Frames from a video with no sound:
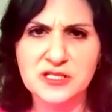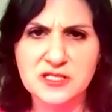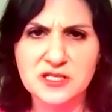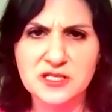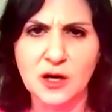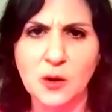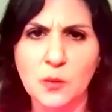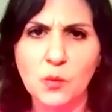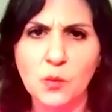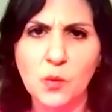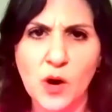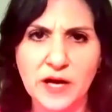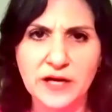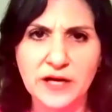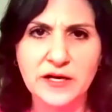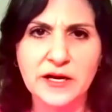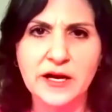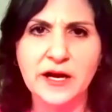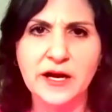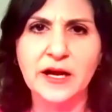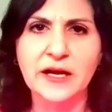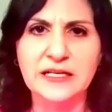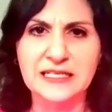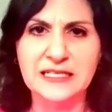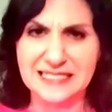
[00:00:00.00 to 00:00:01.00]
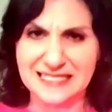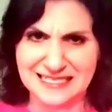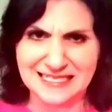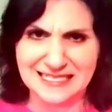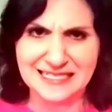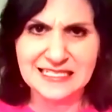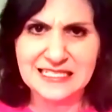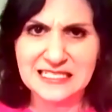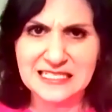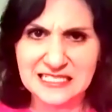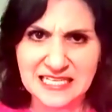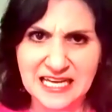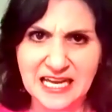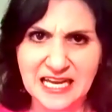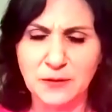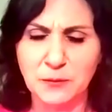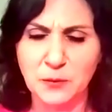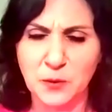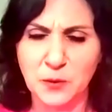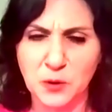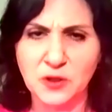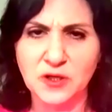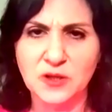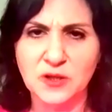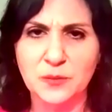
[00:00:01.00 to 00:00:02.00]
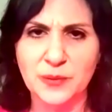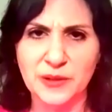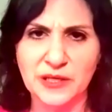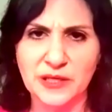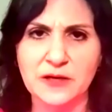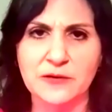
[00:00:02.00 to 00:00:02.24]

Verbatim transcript: on what an assistance animal could be,